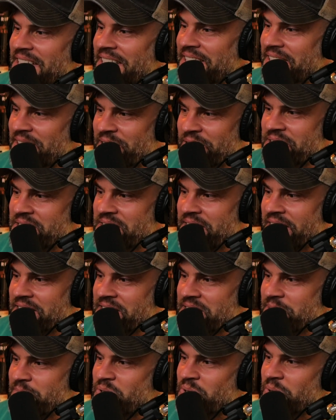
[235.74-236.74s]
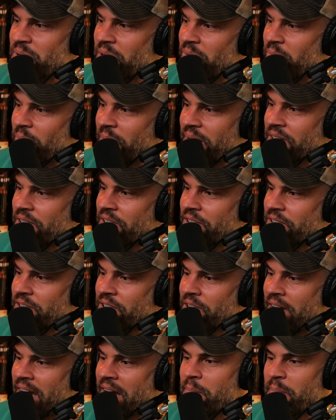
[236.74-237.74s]
thing that looks like some sort of weird
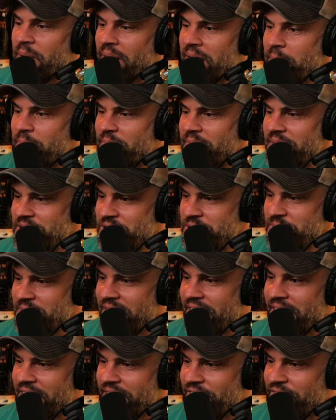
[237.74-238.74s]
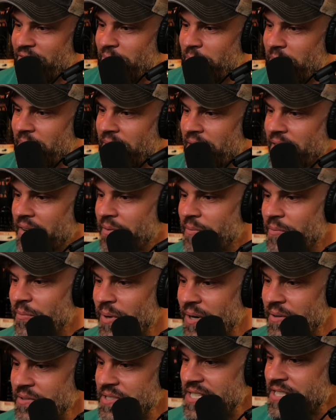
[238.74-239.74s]
crack pipe that you got for,
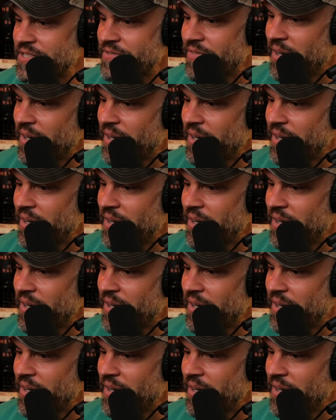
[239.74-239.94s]
where is this